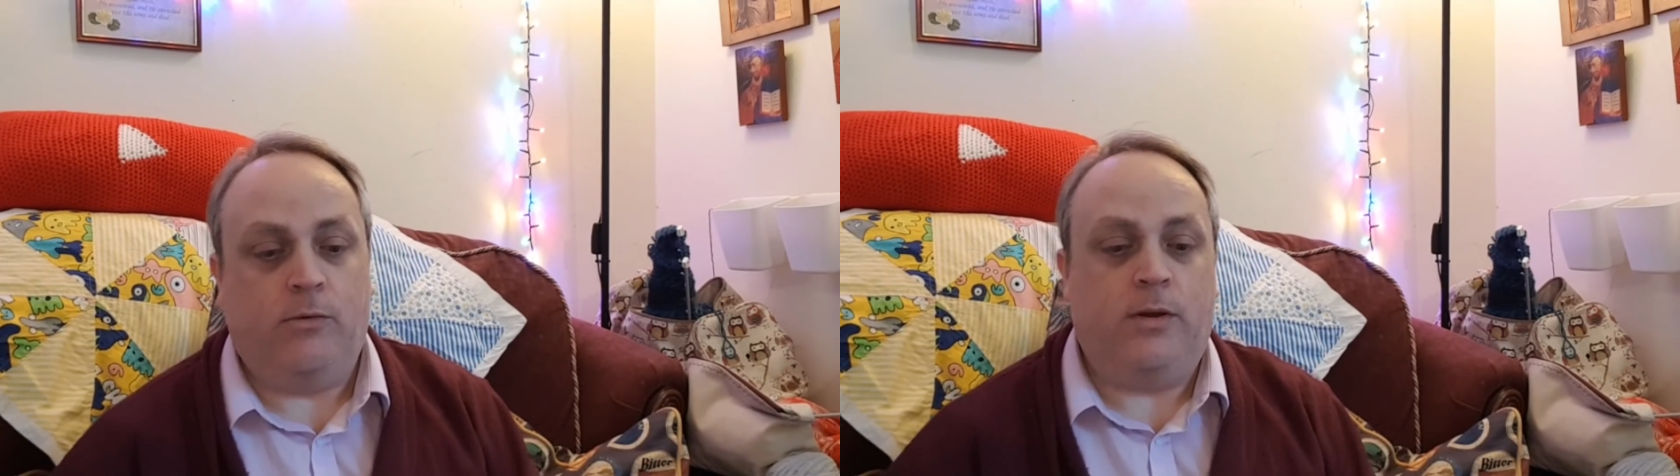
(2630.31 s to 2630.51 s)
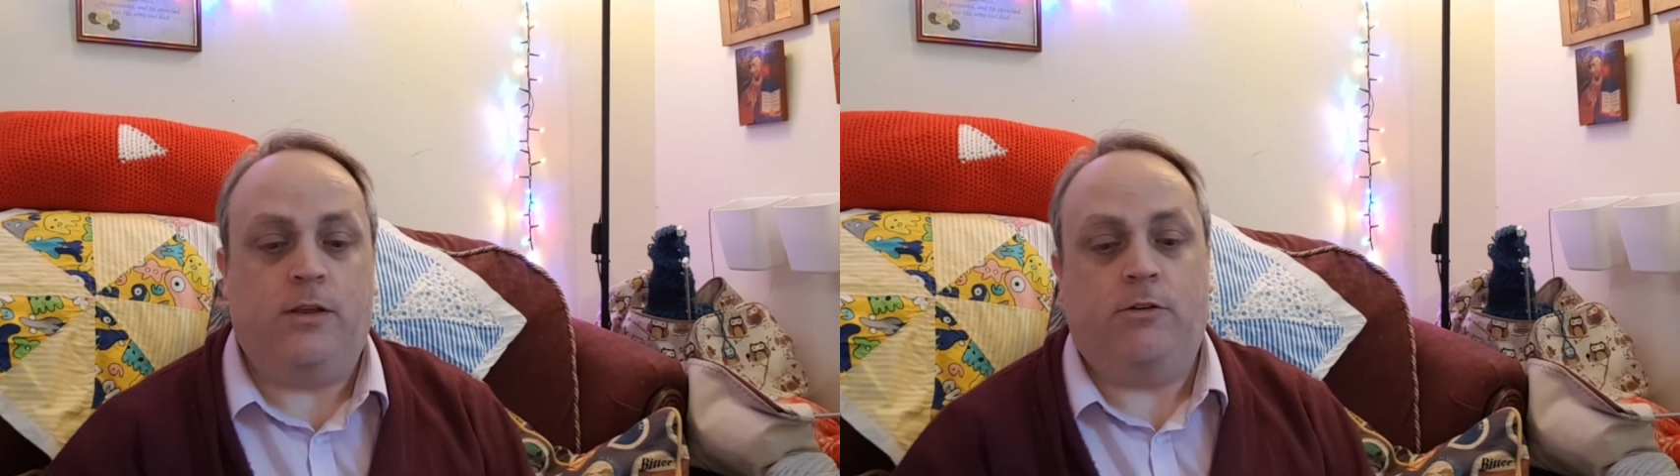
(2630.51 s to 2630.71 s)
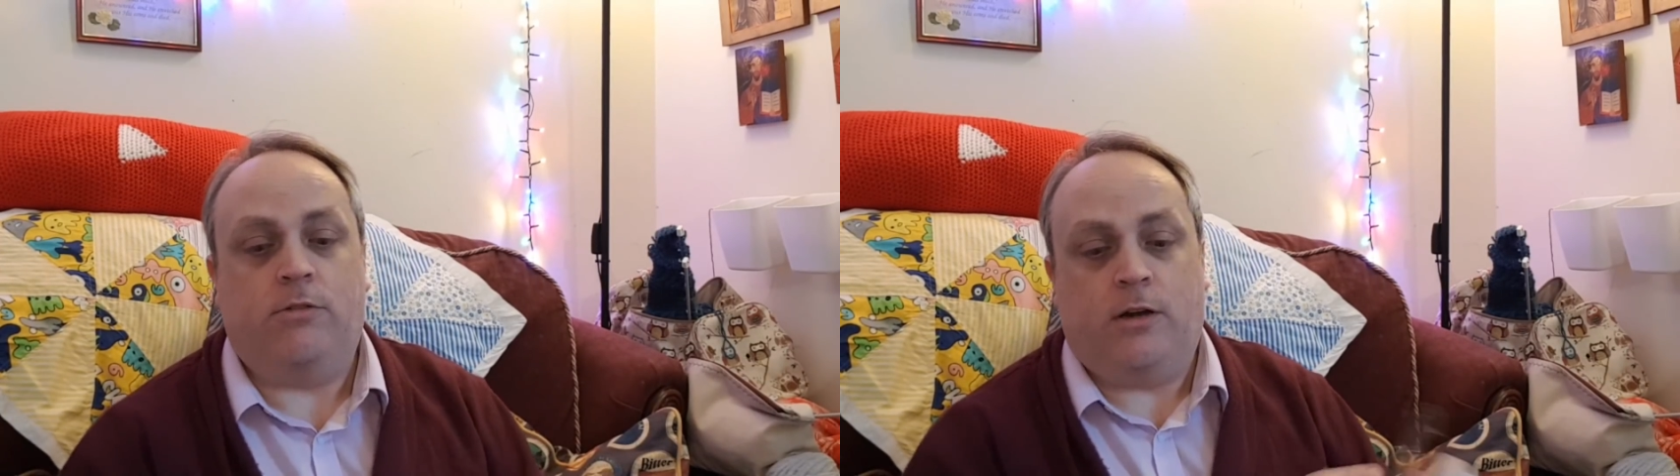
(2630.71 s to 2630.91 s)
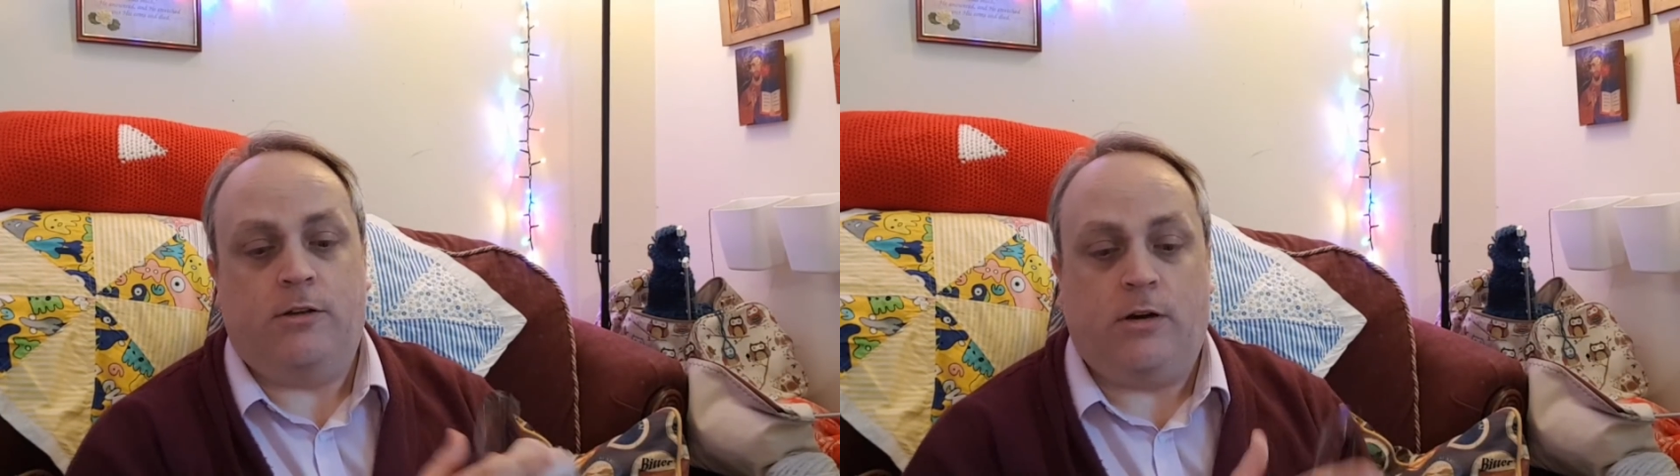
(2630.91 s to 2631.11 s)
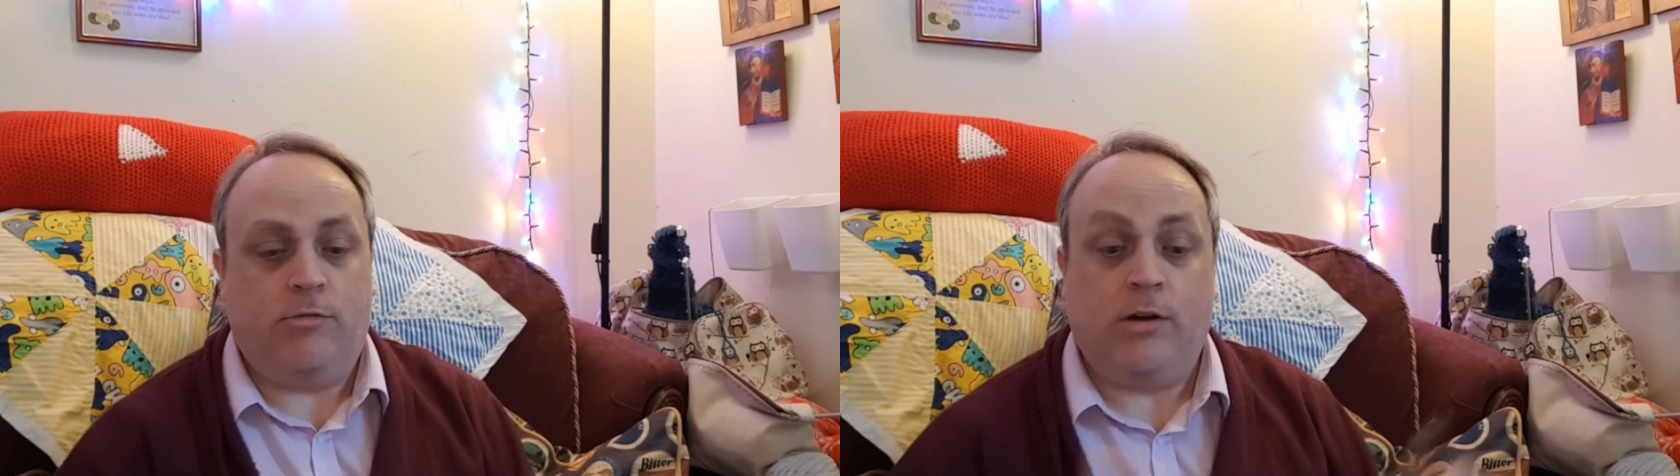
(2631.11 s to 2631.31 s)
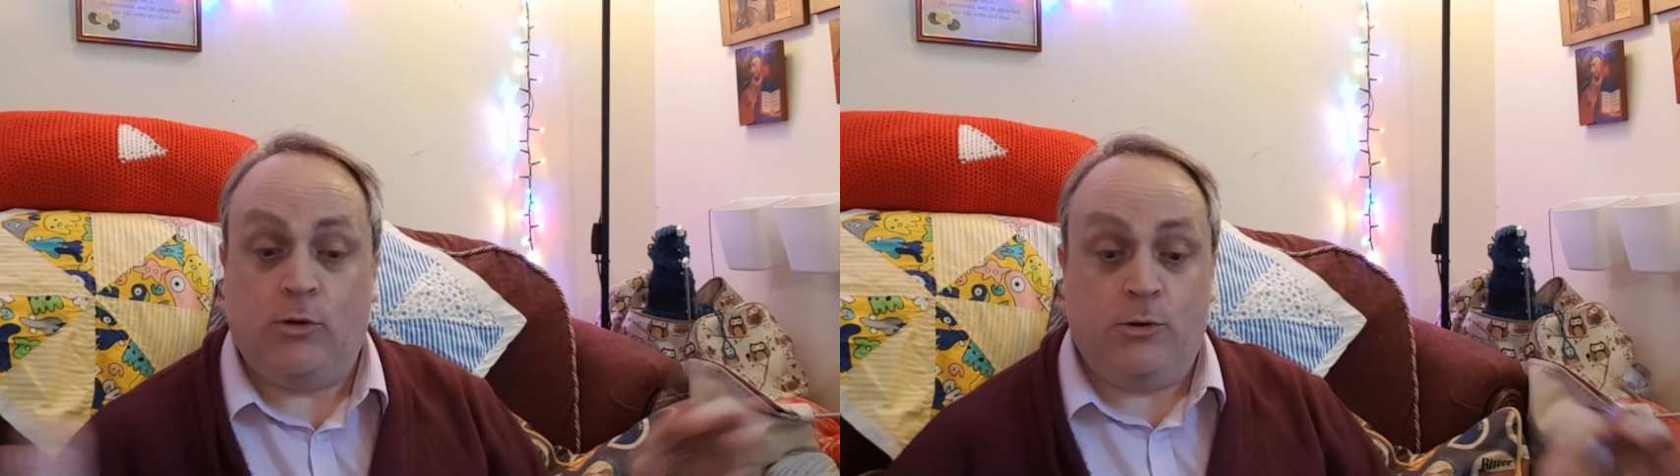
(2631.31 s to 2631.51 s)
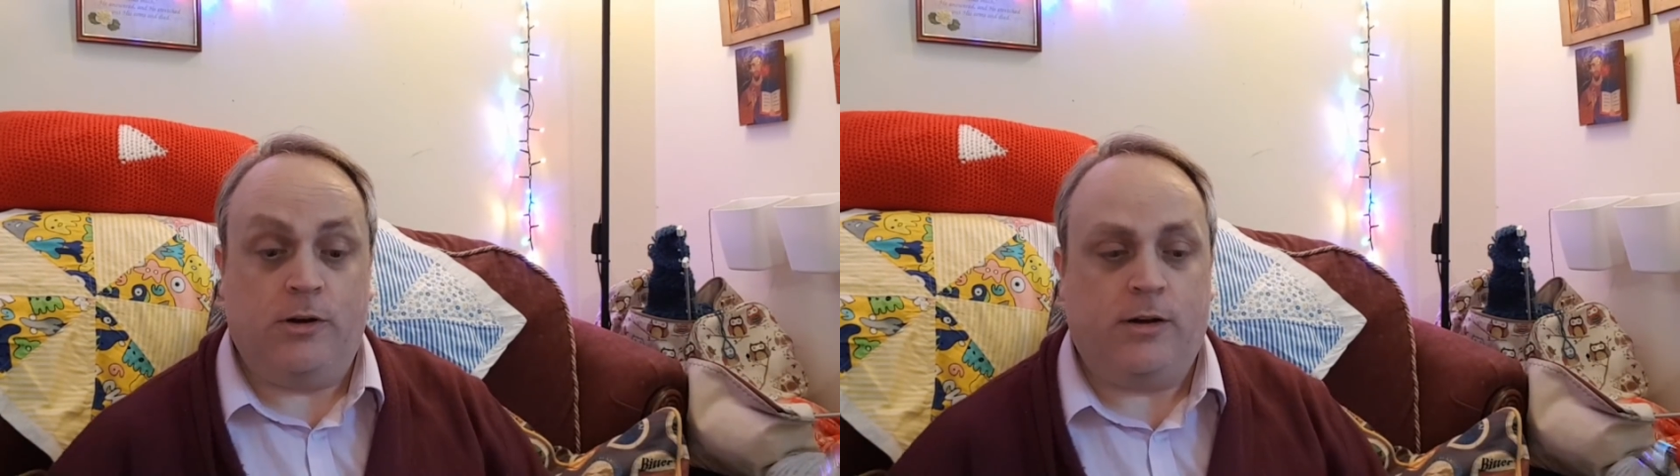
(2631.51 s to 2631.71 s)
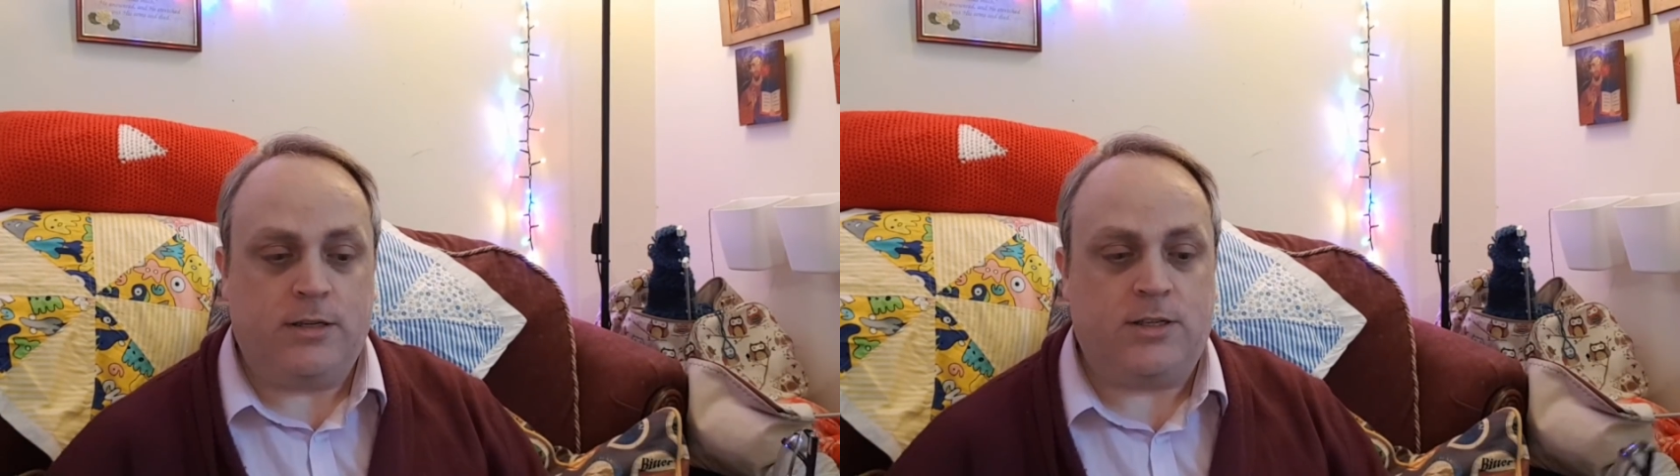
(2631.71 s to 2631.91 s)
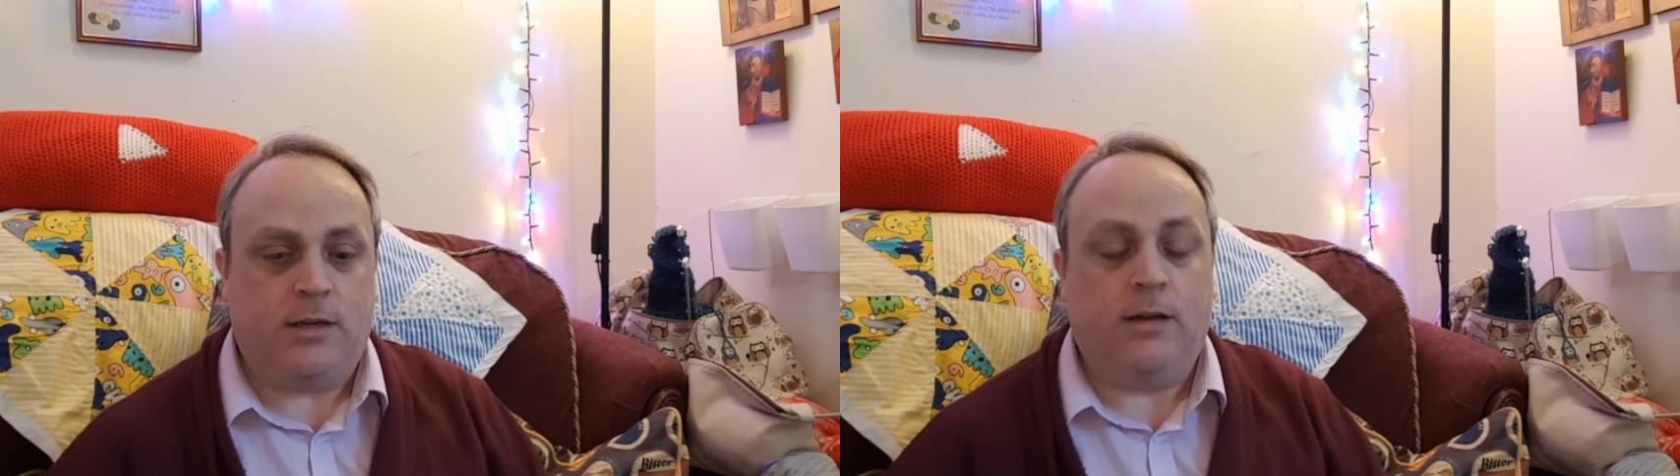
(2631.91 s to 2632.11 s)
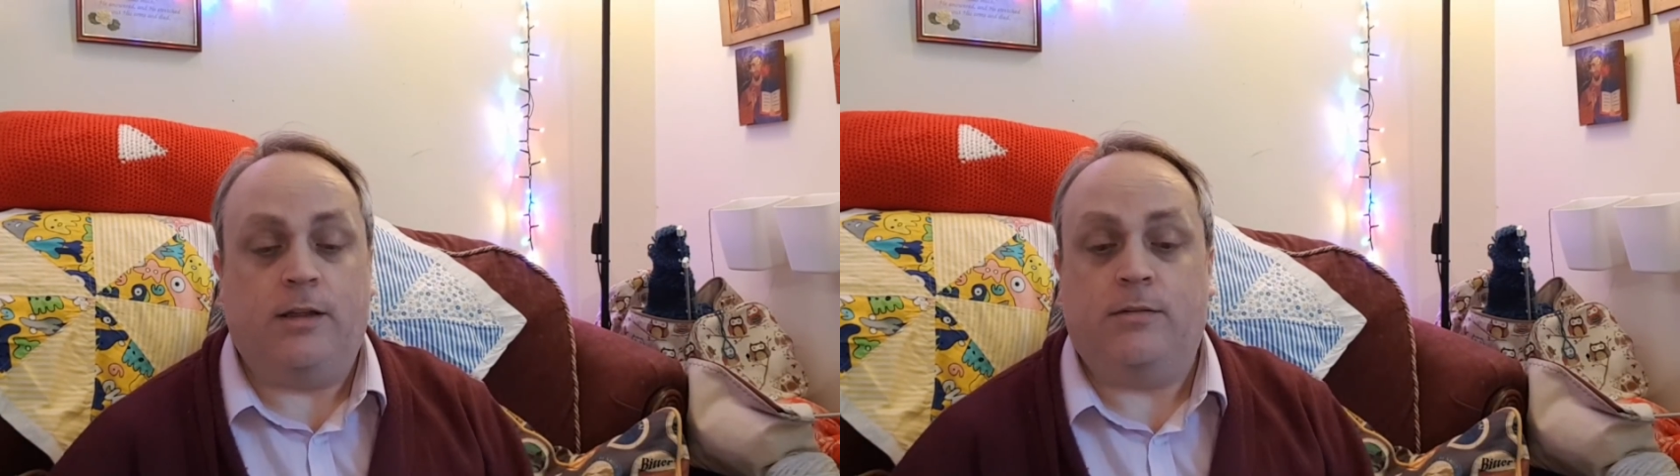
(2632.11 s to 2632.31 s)
whether you'd rather I record it in a
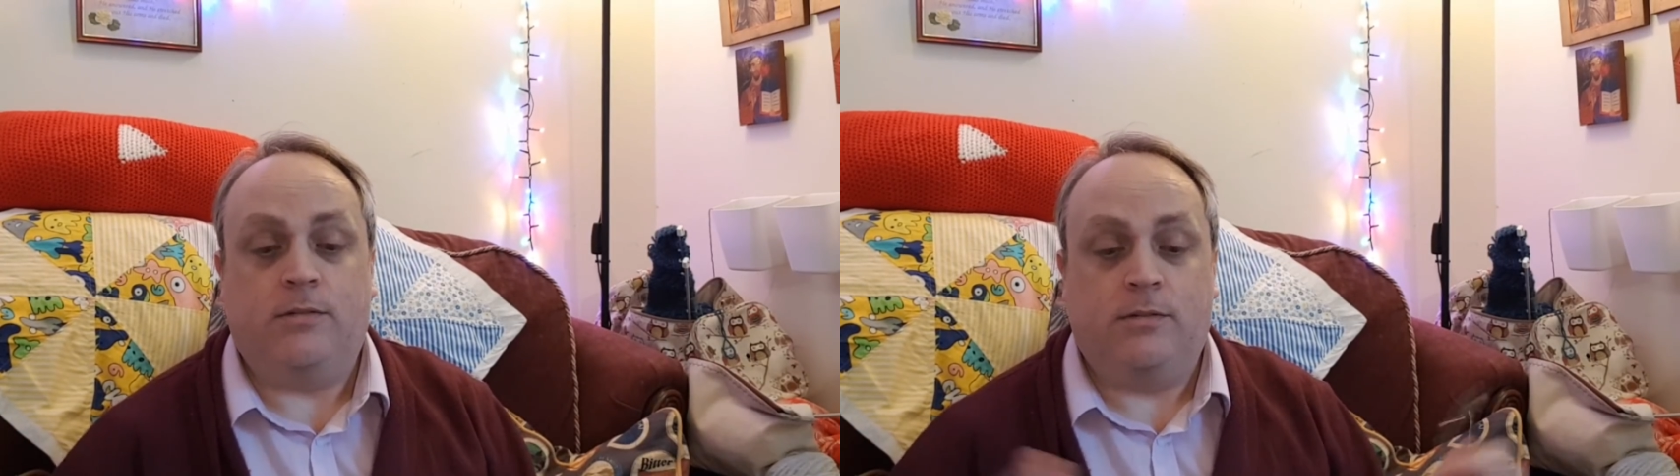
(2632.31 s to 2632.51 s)
single